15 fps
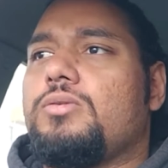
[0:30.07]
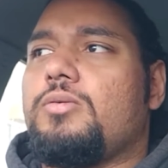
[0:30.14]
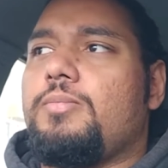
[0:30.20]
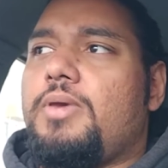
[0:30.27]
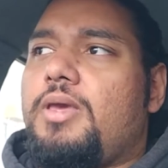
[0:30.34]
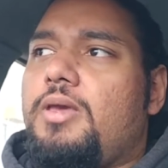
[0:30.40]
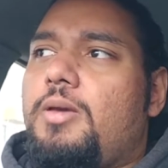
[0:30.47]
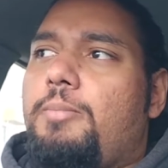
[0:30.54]
to
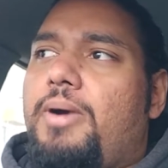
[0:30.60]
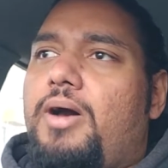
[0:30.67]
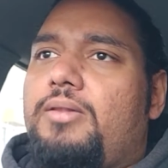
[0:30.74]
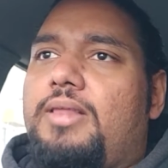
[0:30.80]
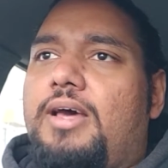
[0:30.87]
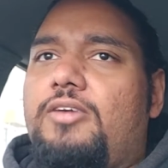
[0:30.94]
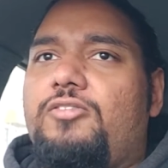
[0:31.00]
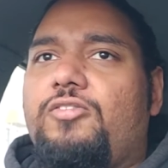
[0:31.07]
me about
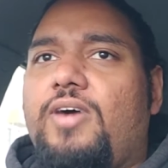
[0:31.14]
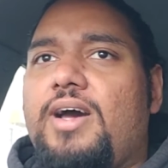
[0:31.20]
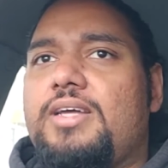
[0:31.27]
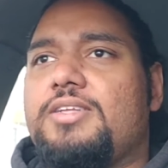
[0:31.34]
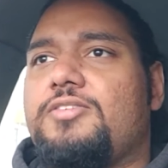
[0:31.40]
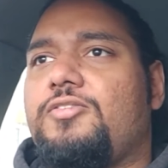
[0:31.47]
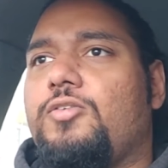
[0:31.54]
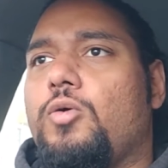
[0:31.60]
the
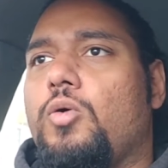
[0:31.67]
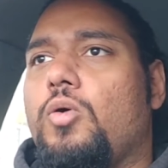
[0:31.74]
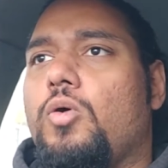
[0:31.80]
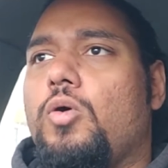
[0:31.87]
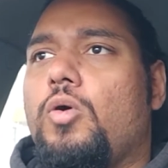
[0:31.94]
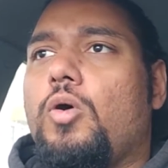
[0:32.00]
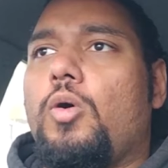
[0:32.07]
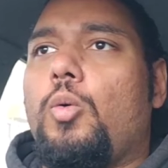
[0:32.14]
advice
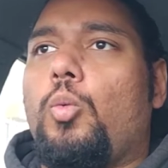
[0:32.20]
for